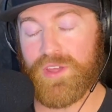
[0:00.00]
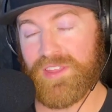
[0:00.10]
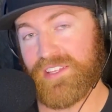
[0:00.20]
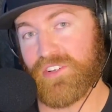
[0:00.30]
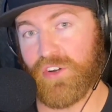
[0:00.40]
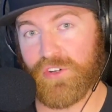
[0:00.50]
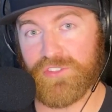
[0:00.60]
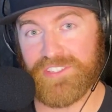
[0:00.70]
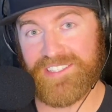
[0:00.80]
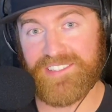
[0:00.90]
in this
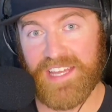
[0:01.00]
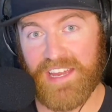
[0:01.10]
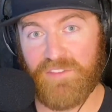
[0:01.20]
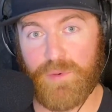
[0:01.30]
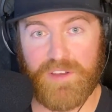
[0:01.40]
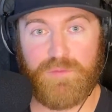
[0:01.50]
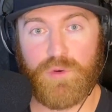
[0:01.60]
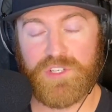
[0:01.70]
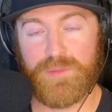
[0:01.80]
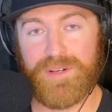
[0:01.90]
article says save, but if
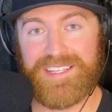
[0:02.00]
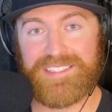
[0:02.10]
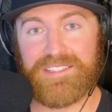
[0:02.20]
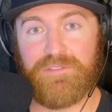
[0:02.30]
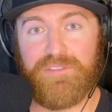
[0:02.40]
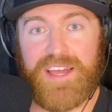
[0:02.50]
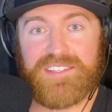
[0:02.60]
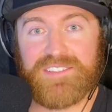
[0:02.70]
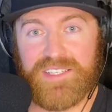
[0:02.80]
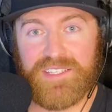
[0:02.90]
most of your money is
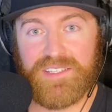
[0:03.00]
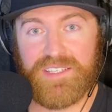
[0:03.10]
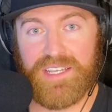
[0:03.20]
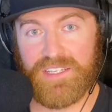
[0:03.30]
invested